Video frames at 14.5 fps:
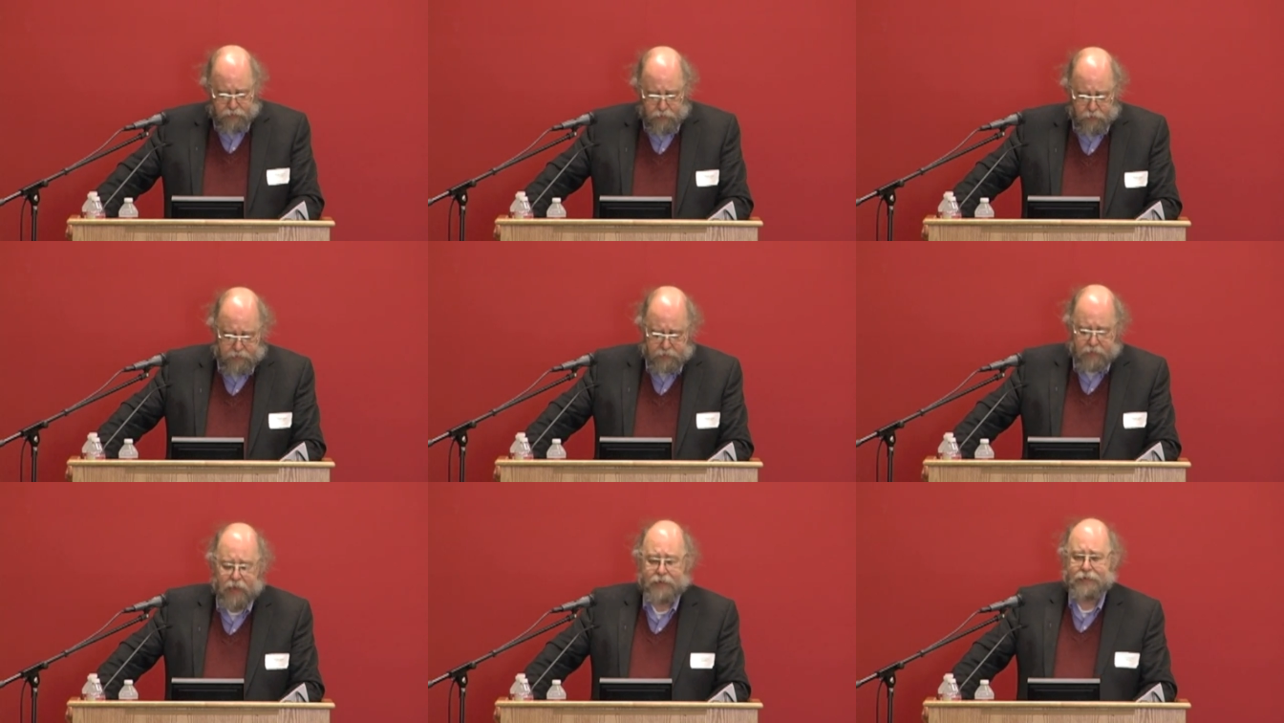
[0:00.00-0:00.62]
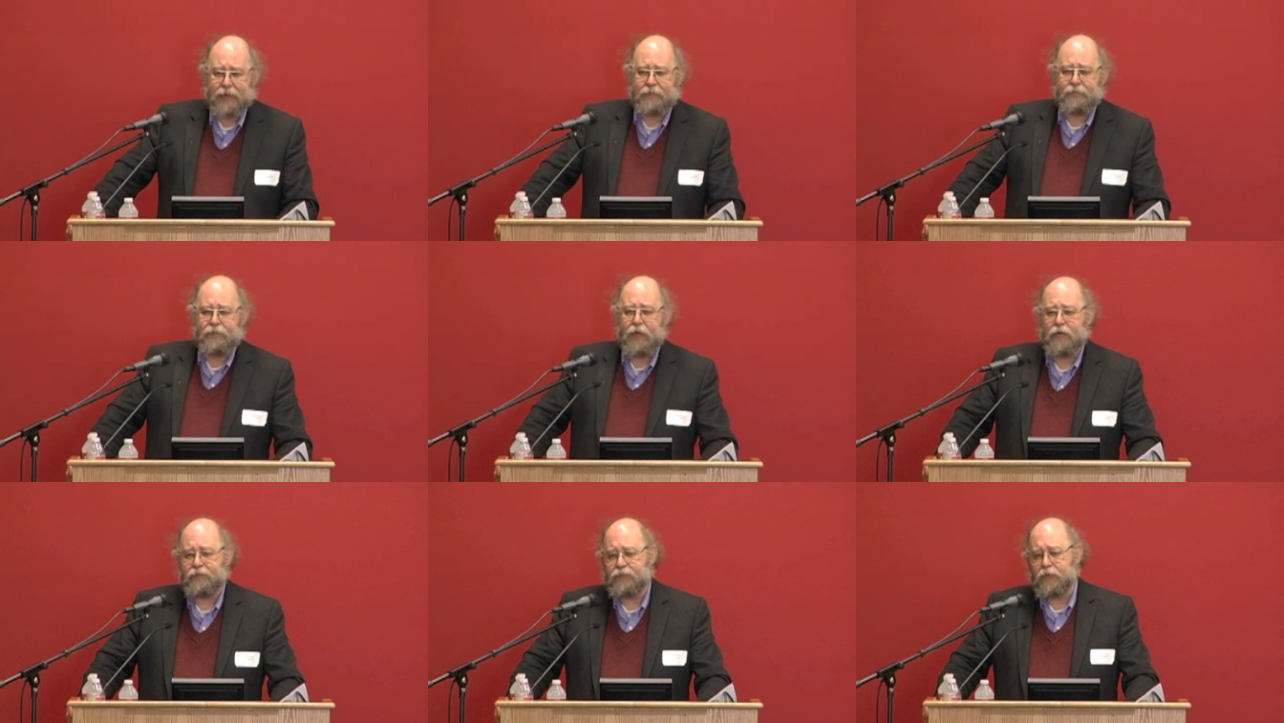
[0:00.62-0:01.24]
true, it's not that
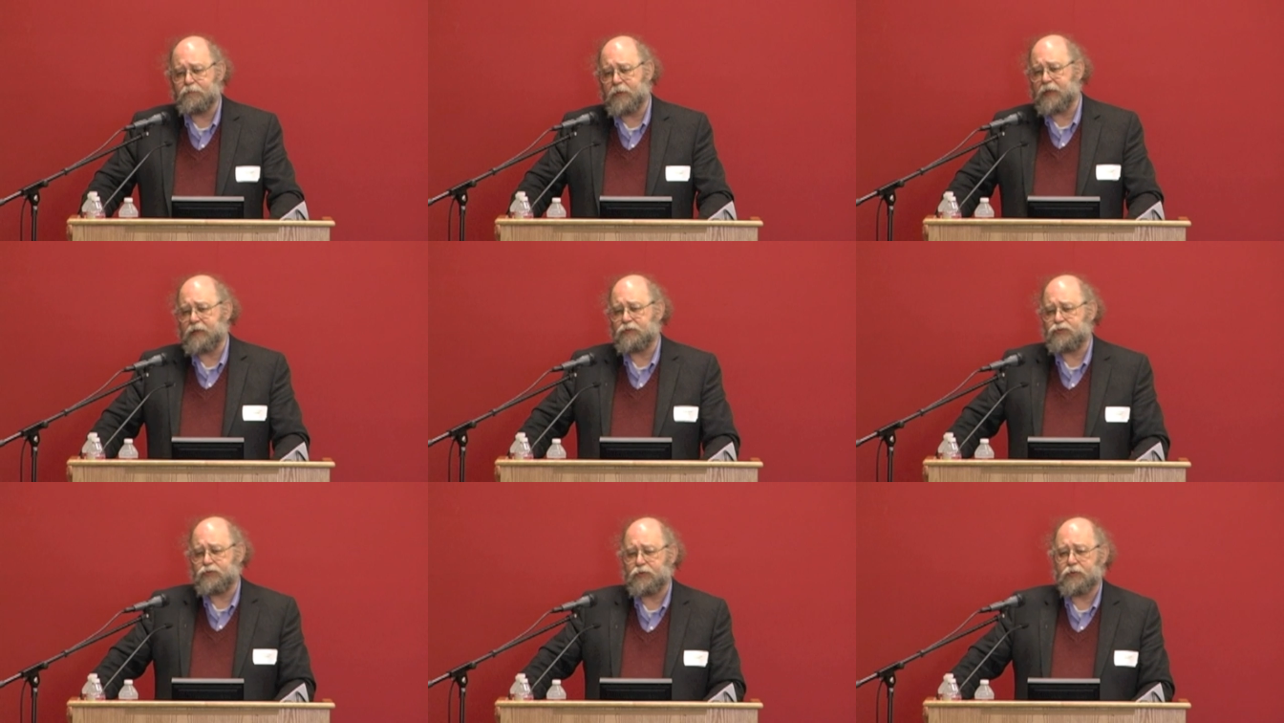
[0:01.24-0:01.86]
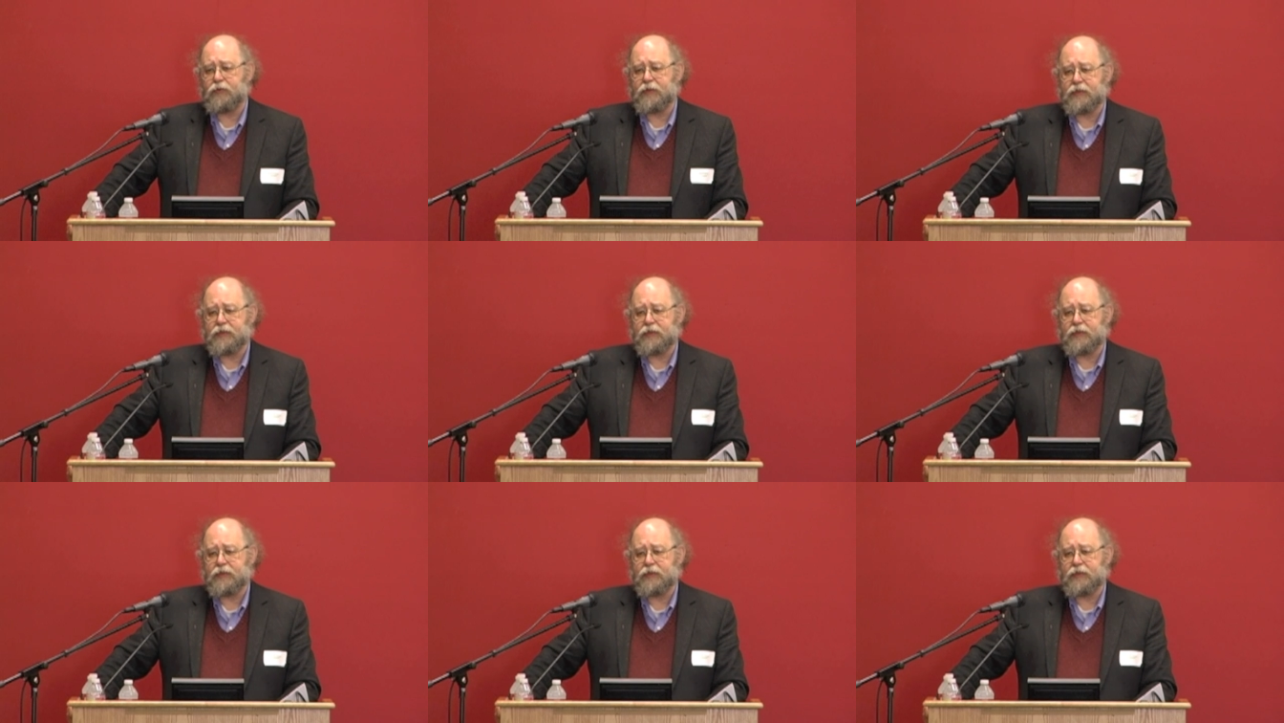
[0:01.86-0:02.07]
far from being true.